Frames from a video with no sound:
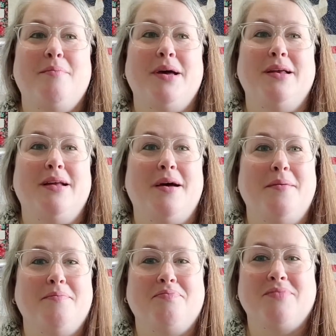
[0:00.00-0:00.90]
But
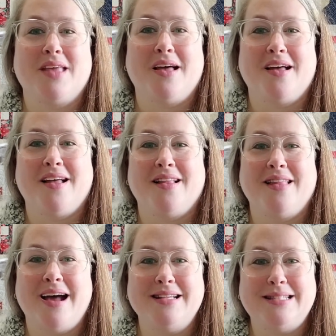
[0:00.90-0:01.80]

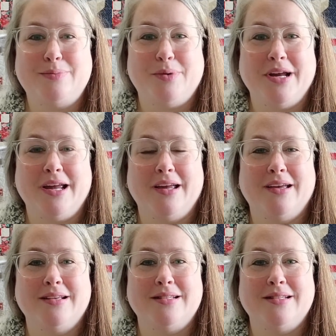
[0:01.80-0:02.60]
last spring,